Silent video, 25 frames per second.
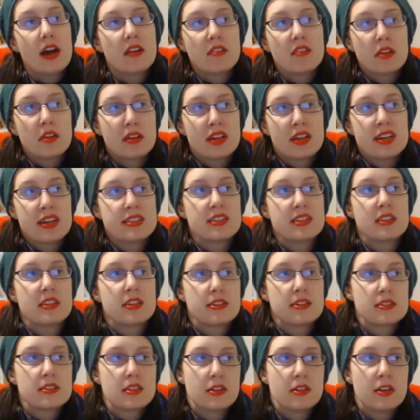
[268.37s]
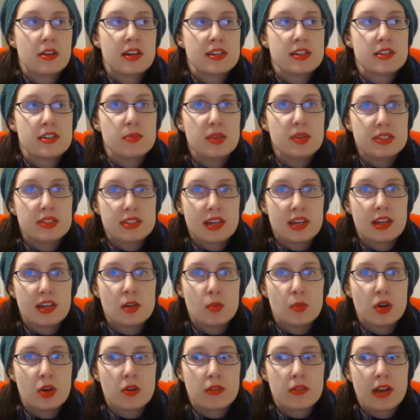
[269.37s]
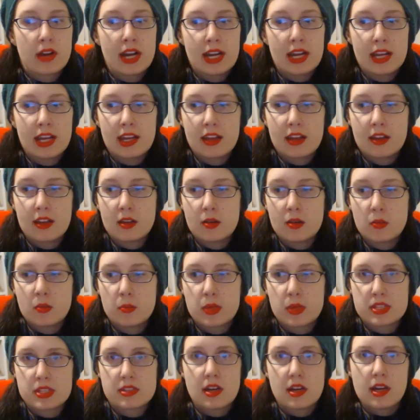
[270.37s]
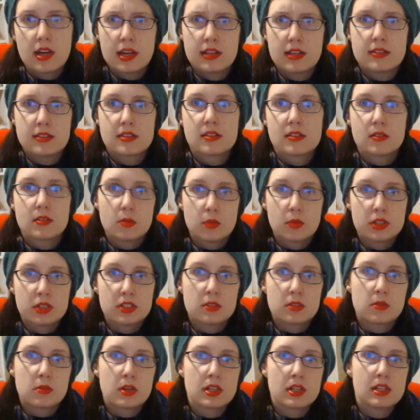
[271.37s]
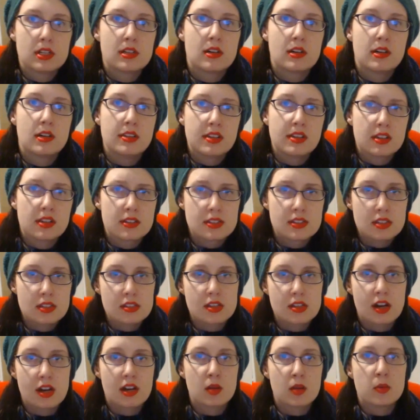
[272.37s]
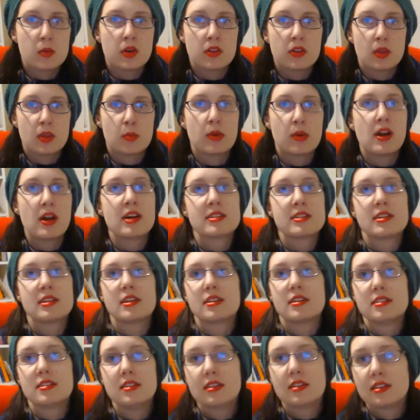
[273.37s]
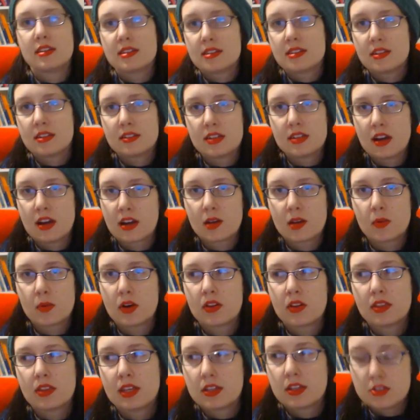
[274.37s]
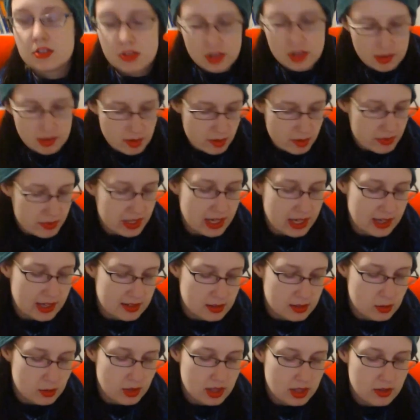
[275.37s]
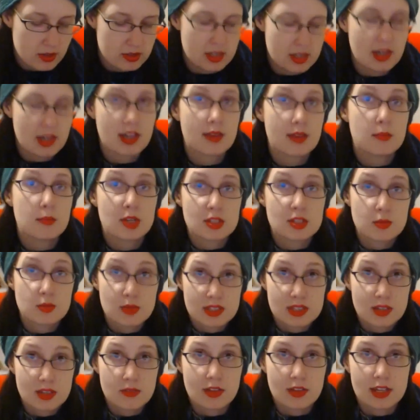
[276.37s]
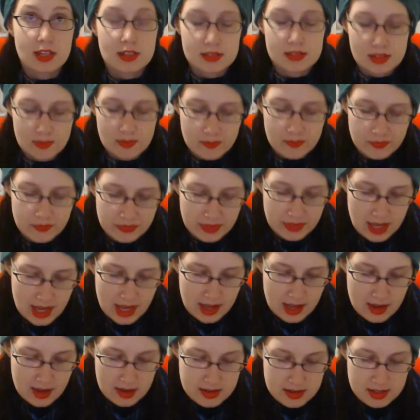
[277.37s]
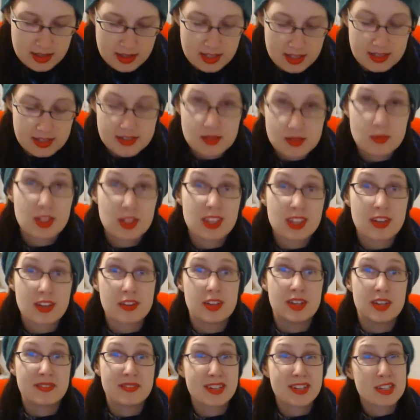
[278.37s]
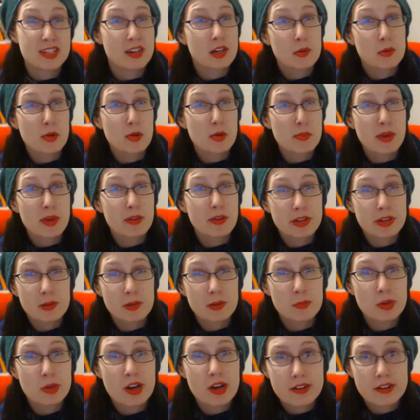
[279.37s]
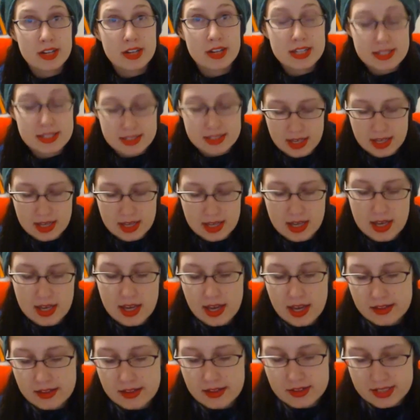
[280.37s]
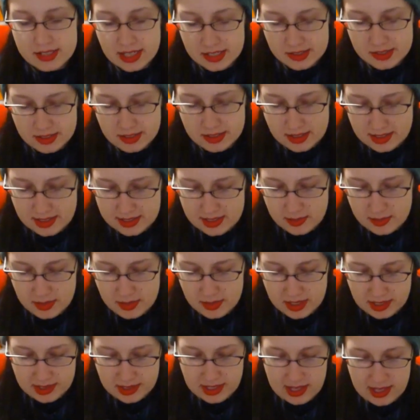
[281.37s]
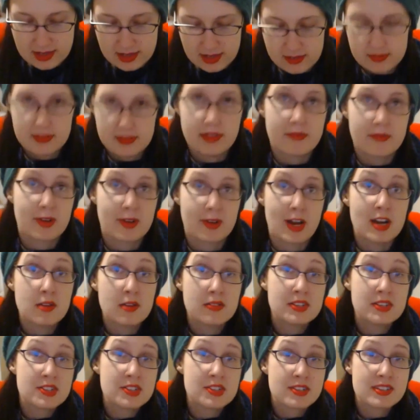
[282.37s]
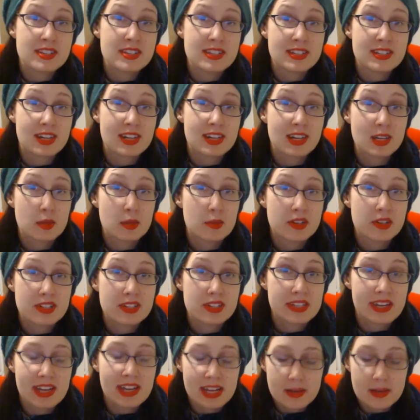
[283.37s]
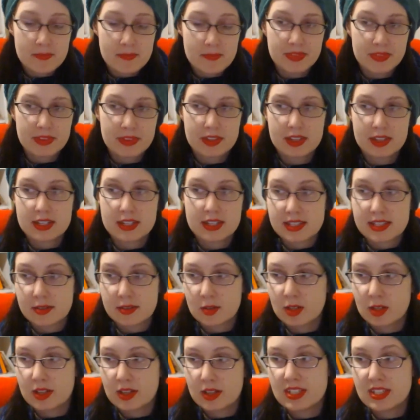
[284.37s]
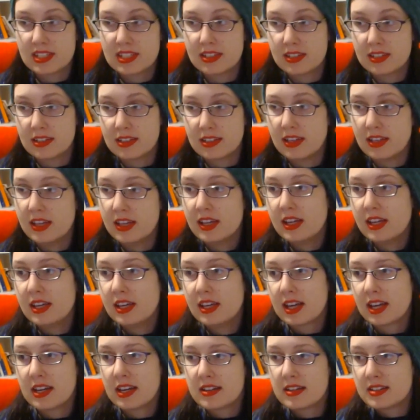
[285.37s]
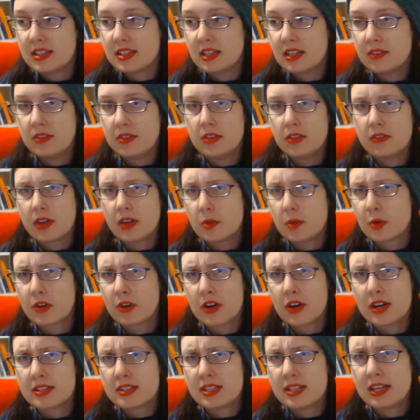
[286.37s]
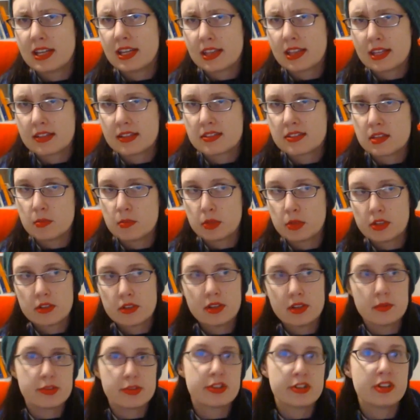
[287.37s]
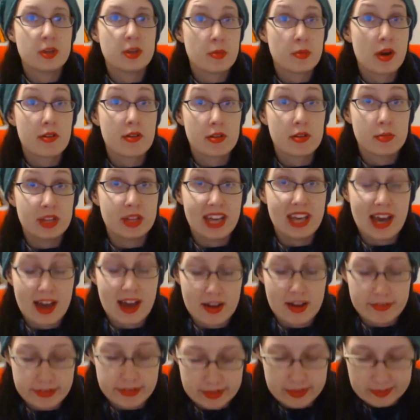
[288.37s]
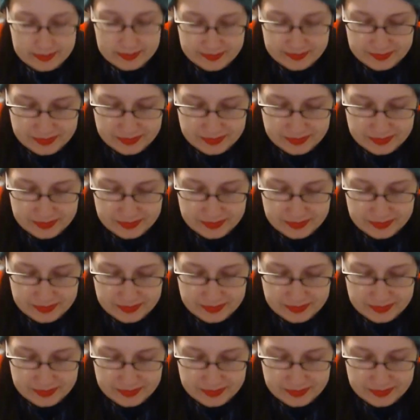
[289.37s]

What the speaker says: I realized that there's a lot to be said about writing besides what you're working on. You can still talk about the process. You can still talk about things you come up against without talking about specifics. And that doesn't mean that I'll never talk about my work in progress. And there's actually something that I'm kind of interested in talking about today, because I would love to kind of see if you've come across anything similar. I'm sure you probably have.